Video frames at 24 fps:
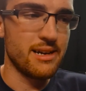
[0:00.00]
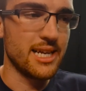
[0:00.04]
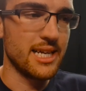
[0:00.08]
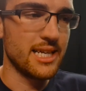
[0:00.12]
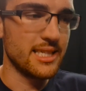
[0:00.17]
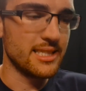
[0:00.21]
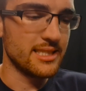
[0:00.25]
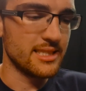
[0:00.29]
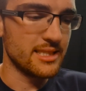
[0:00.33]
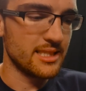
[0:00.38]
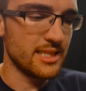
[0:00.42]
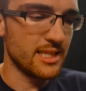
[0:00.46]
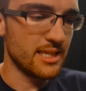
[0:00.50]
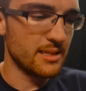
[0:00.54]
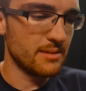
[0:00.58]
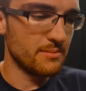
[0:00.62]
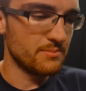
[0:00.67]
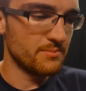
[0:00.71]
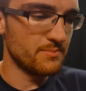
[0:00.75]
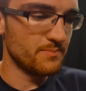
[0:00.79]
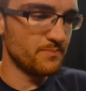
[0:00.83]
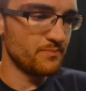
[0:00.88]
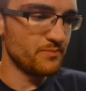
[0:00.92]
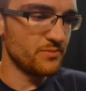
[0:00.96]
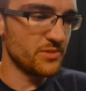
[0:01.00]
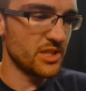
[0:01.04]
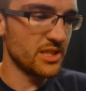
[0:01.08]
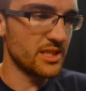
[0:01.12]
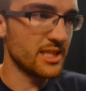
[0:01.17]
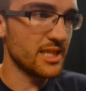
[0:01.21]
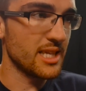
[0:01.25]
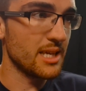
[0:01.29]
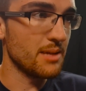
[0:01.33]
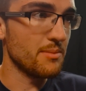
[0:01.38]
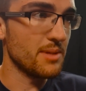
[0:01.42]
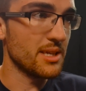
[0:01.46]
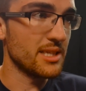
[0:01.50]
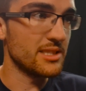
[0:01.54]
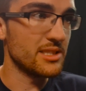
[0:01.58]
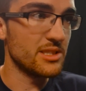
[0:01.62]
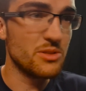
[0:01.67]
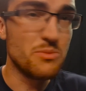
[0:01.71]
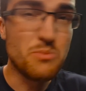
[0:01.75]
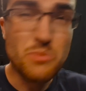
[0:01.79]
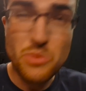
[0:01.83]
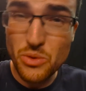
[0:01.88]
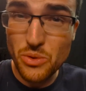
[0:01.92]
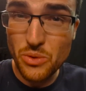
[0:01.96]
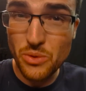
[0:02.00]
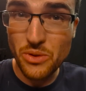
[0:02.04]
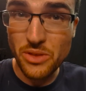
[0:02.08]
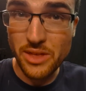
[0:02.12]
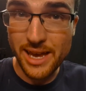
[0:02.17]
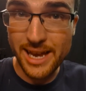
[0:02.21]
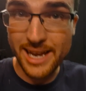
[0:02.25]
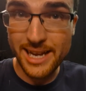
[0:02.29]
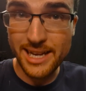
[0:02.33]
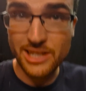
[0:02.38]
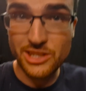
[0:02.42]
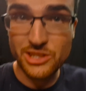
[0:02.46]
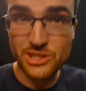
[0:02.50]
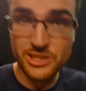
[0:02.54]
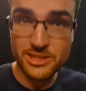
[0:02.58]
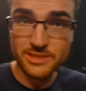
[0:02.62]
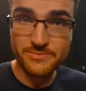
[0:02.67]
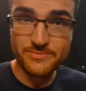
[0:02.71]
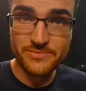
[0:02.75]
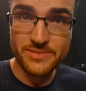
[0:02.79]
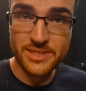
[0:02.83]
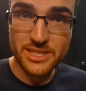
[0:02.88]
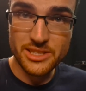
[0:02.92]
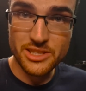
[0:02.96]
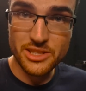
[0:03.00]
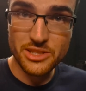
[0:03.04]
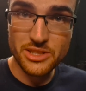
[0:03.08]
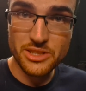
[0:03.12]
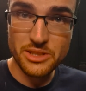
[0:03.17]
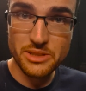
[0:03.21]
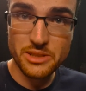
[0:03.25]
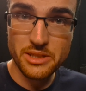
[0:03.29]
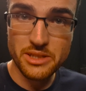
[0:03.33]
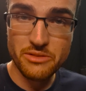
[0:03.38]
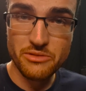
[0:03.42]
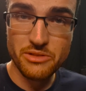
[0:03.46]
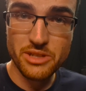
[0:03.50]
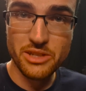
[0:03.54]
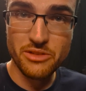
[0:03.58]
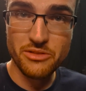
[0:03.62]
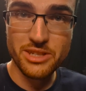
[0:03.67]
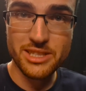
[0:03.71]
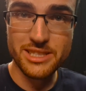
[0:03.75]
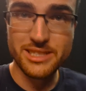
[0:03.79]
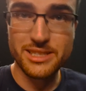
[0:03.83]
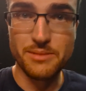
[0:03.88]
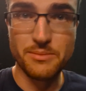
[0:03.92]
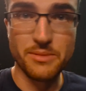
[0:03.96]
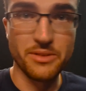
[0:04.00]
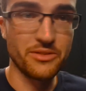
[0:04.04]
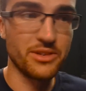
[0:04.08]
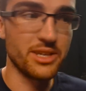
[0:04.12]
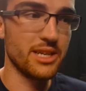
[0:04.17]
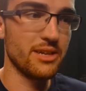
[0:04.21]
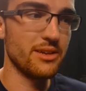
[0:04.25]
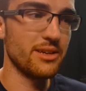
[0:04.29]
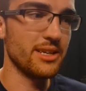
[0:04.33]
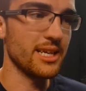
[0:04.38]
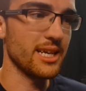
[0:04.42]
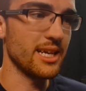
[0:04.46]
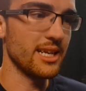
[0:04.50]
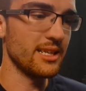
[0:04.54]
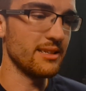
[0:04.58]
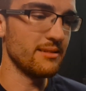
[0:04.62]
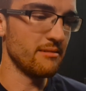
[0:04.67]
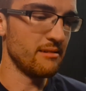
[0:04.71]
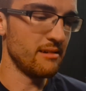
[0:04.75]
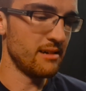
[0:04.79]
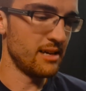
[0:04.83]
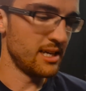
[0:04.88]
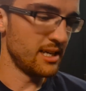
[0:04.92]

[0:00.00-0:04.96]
And just to keep that smooth action, it's good to re-grease them every now and again.